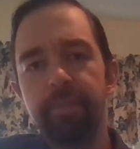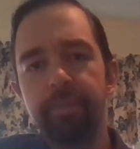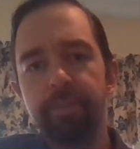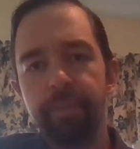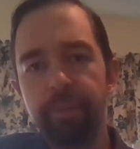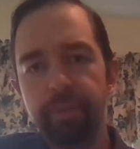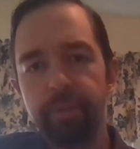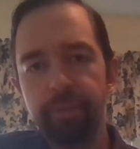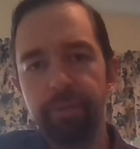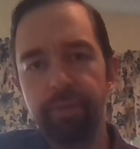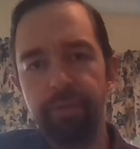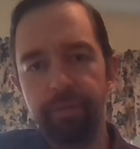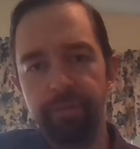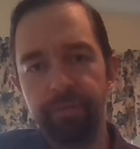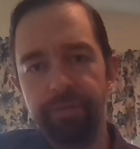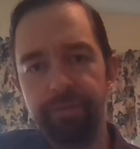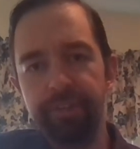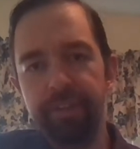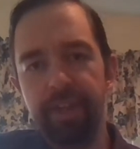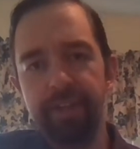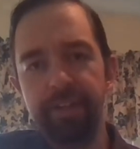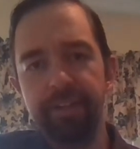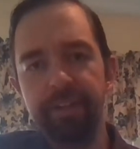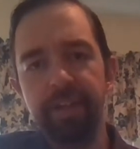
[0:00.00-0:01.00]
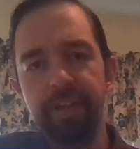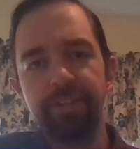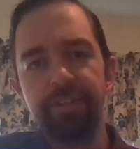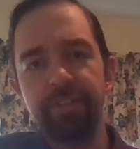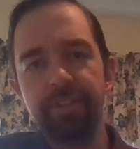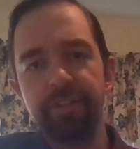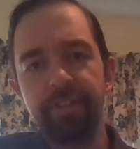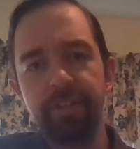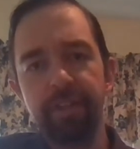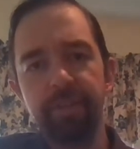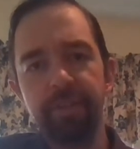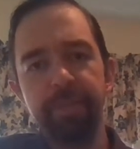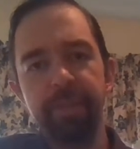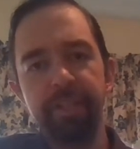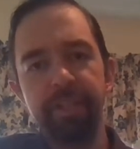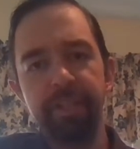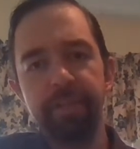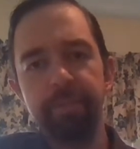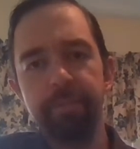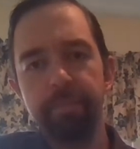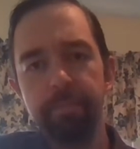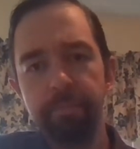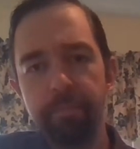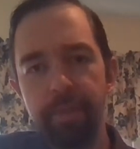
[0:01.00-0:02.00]
proves that a necessary
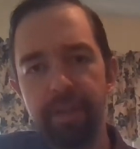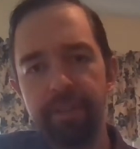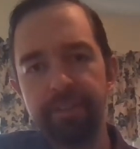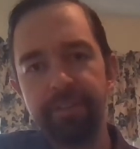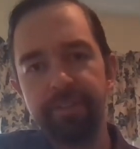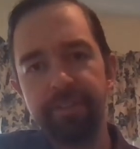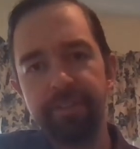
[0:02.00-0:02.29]
being must